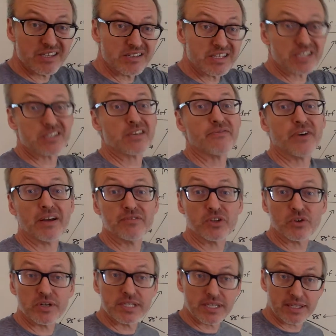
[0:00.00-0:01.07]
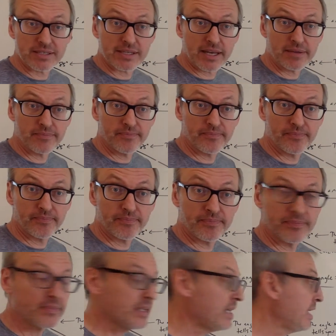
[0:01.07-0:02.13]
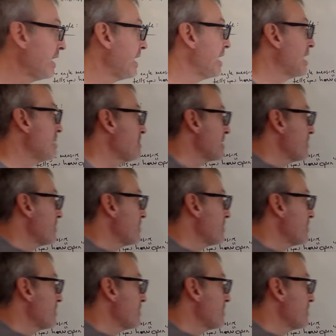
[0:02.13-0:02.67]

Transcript: is 65 degrees, let's say. And I'm